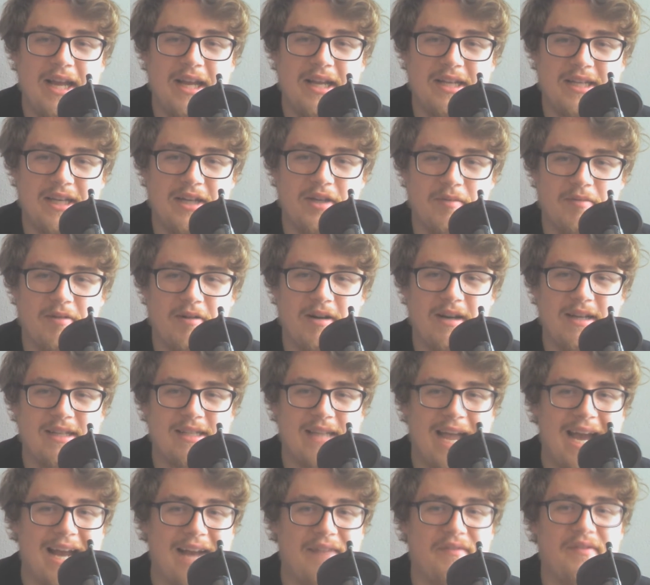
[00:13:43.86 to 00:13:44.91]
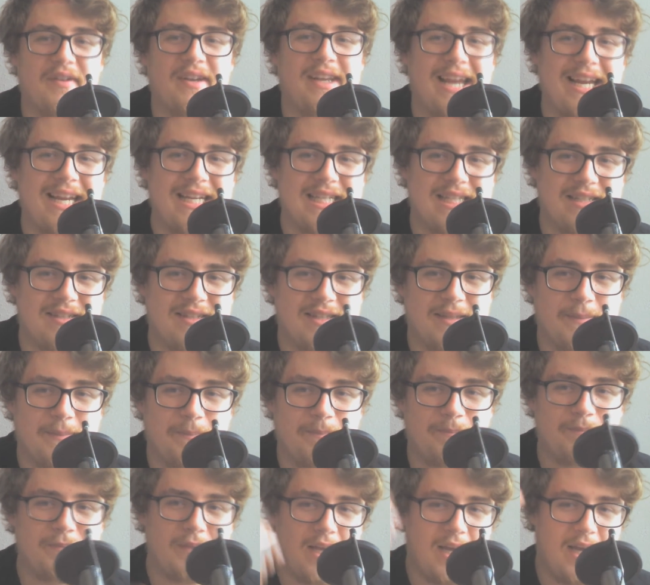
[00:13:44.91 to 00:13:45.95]
Daniel Bryan advocates.
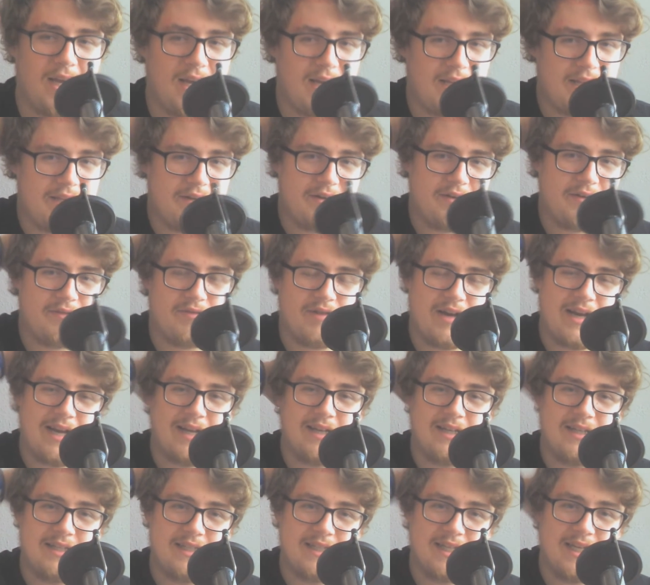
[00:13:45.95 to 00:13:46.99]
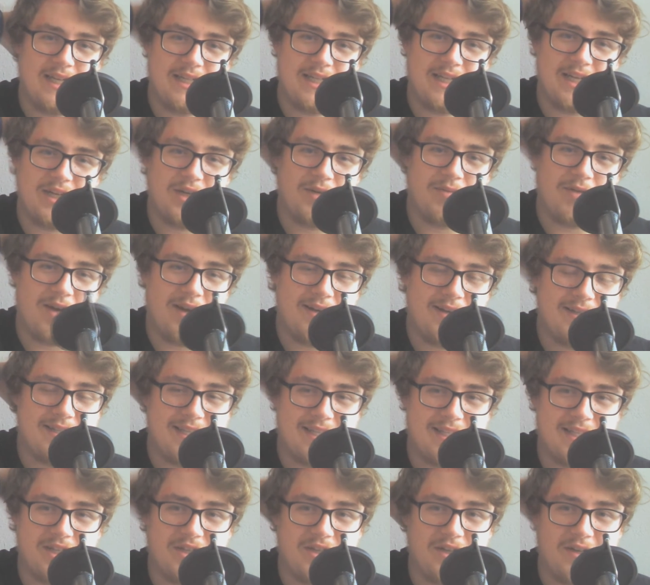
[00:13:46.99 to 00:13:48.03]
They're in ring, and Daniel Bryan
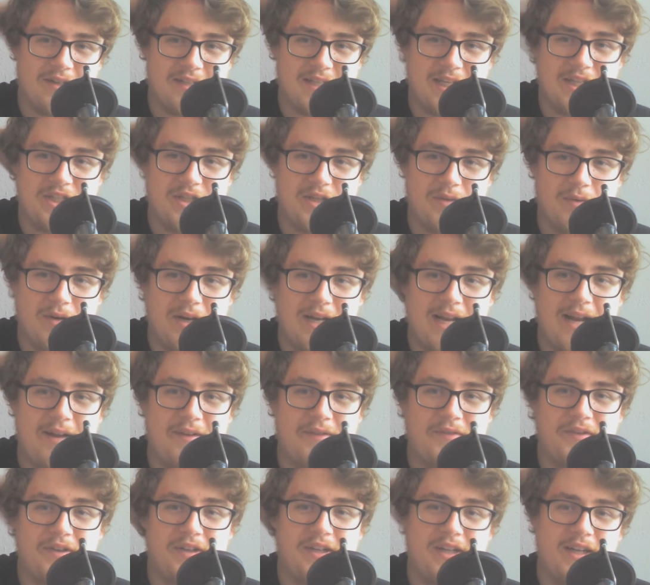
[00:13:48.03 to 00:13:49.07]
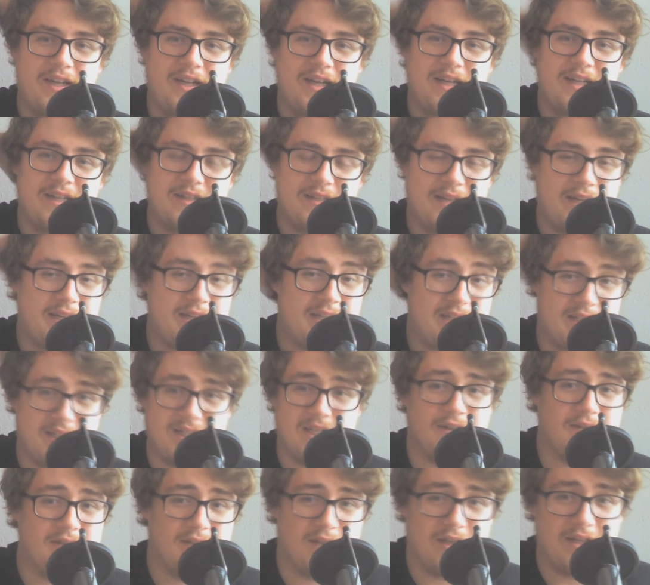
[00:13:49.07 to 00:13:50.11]
says the joke saying, "Do you want an advocate?" And AJ
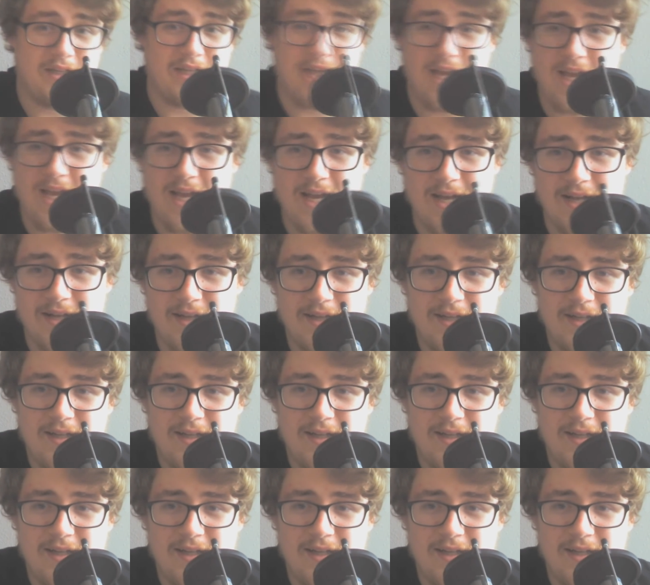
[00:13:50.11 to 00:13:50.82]
Styles is like, "Yeah."